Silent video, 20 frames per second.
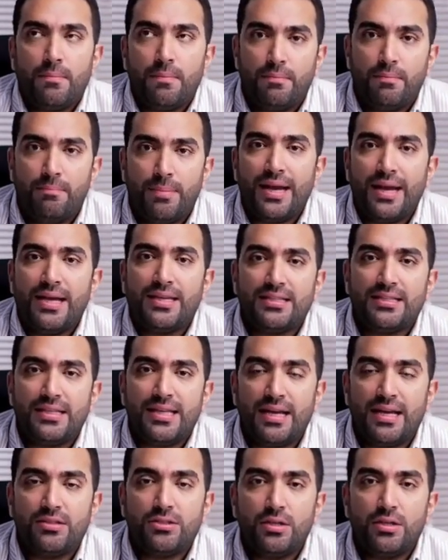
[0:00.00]
But I see
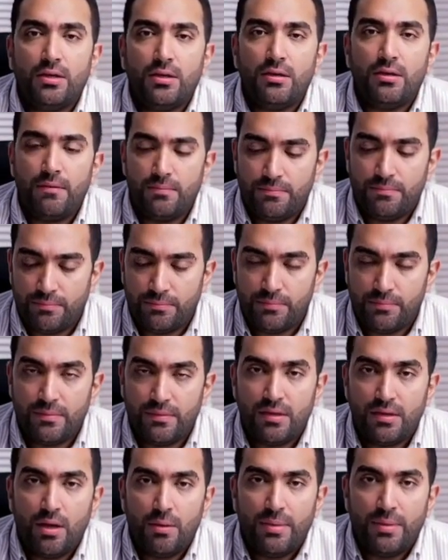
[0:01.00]
that, sir.
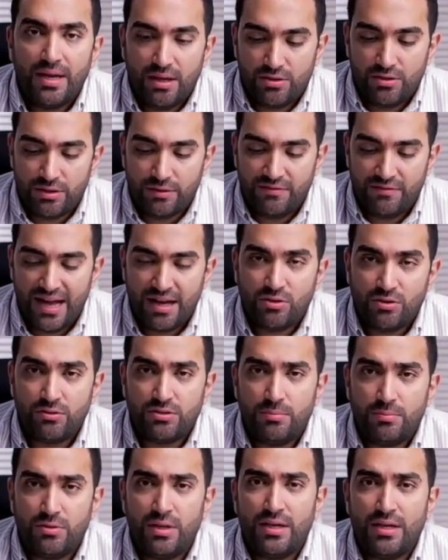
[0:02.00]
Compared to the value of the
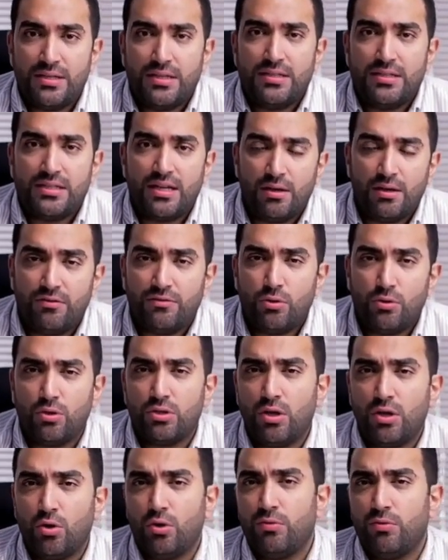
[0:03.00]
product itself or
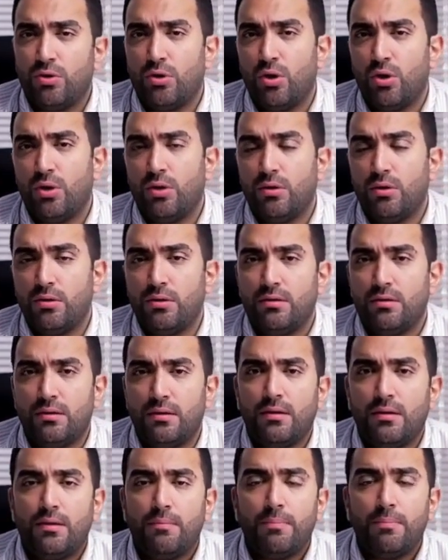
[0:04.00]
the overall
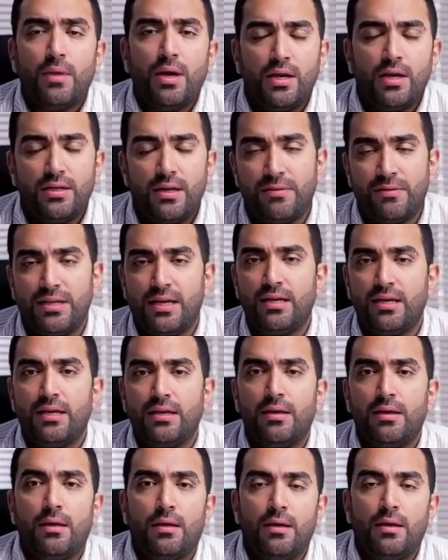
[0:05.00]
product I'm selling,
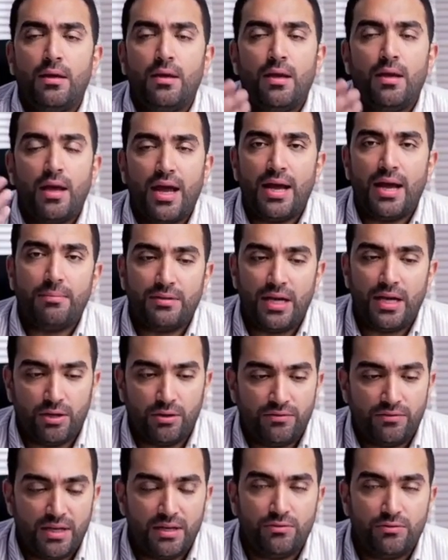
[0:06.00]
I'm
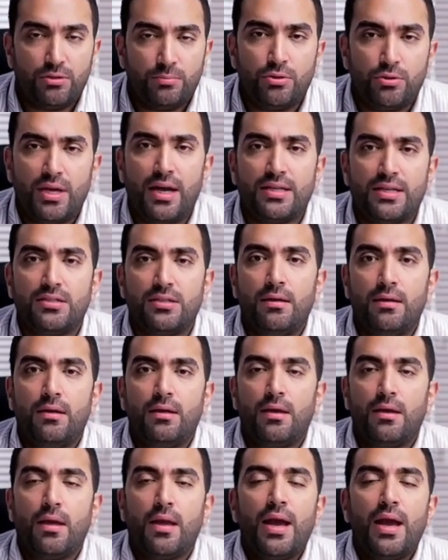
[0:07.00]
terrified of the price.
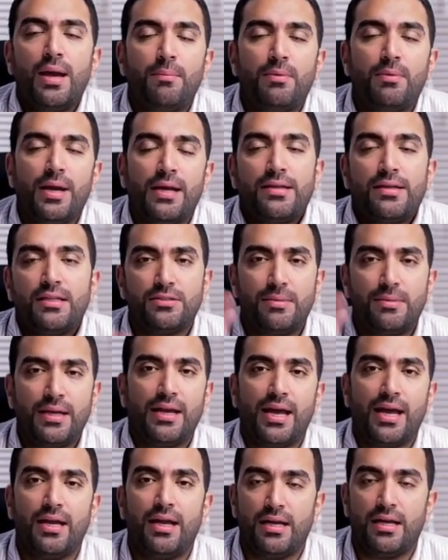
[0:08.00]
I priced this
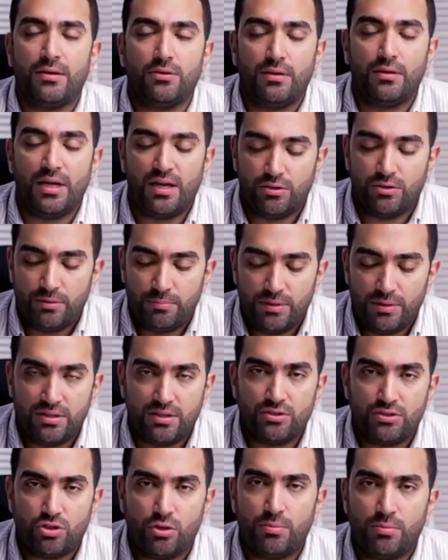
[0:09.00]
banana at 300 million
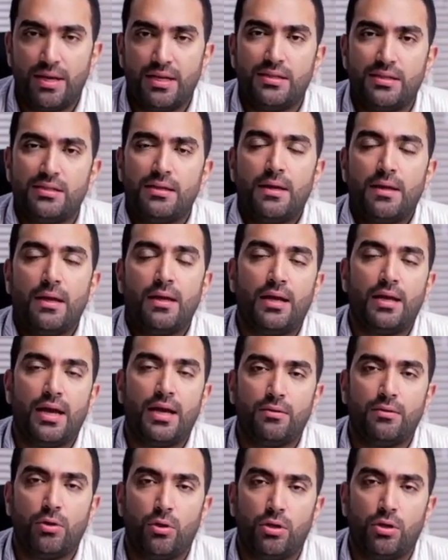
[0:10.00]
tomans, and
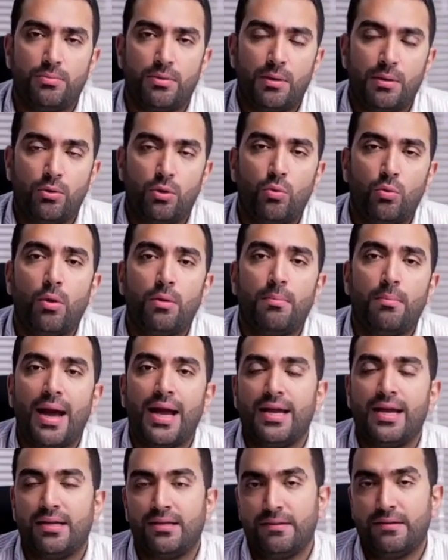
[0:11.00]
of course people won't buy it.